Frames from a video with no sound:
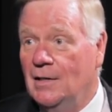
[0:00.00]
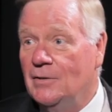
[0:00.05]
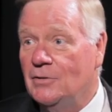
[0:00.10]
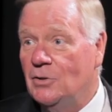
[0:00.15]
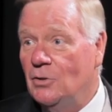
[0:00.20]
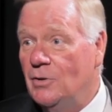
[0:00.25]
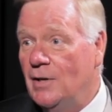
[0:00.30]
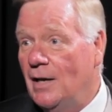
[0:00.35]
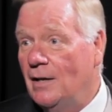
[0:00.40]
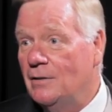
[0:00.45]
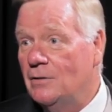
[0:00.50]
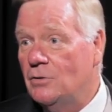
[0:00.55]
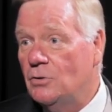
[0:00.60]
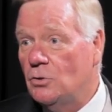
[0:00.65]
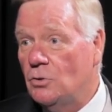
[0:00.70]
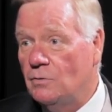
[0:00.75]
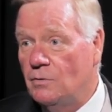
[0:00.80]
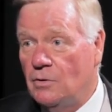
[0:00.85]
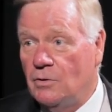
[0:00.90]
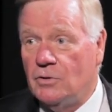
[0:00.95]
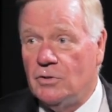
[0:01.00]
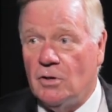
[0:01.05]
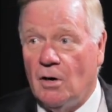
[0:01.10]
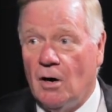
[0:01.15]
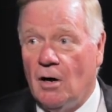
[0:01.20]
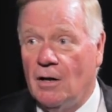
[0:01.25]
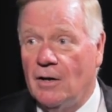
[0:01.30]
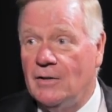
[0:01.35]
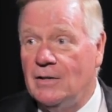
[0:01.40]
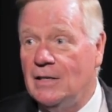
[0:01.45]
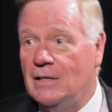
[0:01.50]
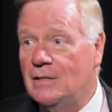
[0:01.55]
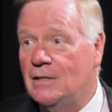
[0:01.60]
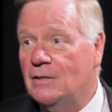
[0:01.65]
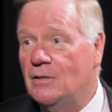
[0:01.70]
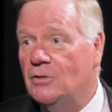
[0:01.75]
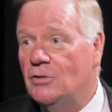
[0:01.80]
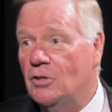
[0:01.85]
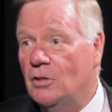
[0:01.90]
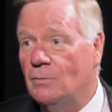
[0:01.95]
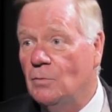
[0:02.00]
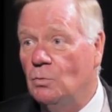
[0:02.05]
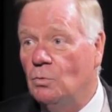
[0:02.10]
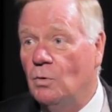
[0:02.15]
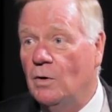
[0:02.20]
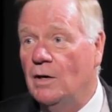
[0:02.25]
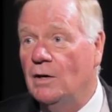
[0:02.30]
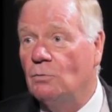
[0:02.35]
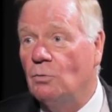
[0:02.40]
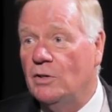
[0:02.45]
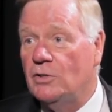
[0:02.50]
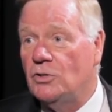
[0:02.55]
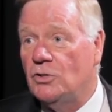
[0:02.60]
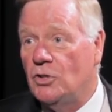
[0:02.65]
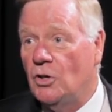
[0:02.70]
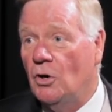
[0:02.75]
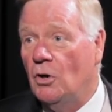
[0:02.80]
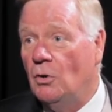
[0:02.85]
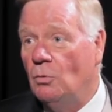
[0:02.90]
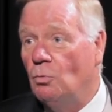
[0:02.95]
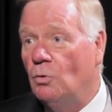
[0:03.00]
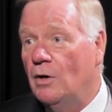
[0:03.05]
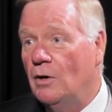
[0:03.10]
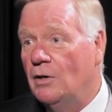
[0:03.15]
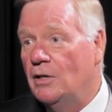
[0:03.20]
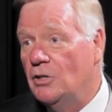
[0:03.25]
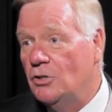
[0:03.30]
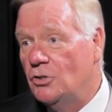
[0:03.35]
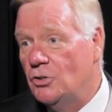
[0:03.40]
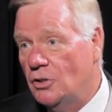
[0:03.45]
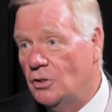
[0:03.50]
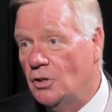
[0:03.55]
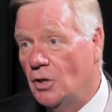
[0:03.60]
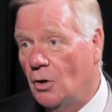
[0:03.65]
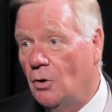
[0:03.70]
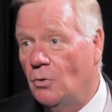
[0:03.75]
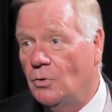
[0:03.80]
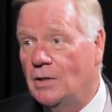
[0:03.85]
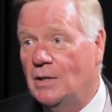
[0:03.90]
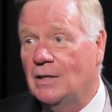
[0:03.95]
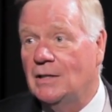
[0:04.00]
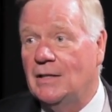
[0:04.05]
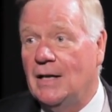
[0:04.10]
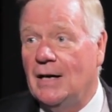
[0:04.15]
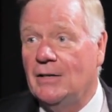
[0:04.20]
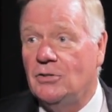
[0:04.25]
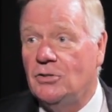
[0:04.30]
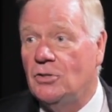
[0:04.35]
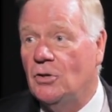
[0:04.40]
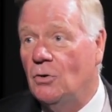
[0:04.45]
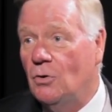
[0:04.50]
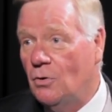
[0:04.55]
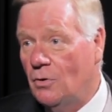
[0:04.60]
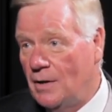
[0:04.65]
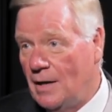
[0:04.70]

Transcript: to then traverse all of these and determine where, what show and where he should go to get that show or